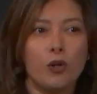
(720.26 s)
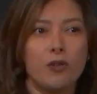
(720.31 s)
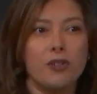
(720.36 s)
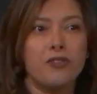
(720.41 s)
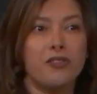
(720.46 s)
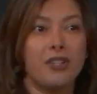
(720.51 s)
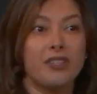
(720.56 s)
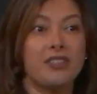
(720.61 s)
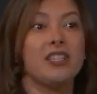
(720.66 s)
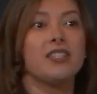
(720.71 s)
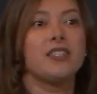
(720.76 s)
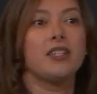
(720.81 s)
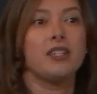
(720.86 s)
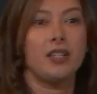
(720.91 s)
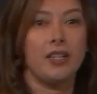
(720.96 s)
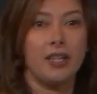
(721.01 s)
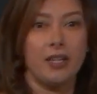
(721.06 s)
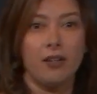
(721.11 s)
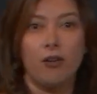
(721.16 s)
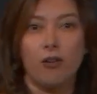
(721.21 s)

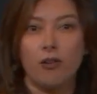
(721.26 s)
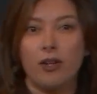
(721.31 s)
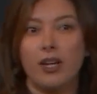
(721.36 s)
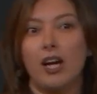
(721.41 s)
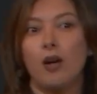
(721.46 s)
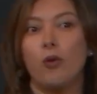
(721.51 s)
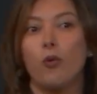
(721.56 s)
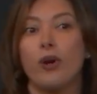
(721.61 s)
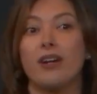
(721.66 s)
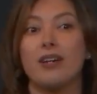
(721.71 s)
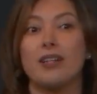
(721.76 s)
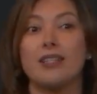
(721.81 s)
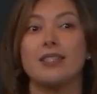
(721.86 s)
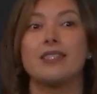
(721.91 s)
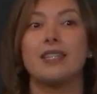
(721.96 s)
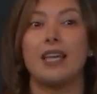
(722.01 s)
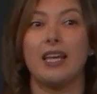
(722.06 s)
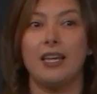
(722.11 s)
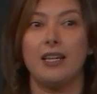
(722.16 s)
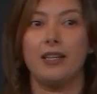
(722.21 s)
strategically on how we are
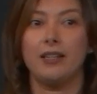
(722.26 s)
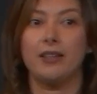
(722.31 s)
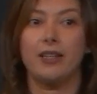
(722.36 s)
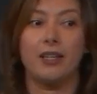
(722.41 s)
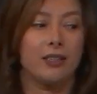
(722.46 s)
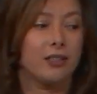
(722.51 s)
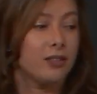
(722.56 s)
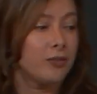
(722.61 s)
scaling that.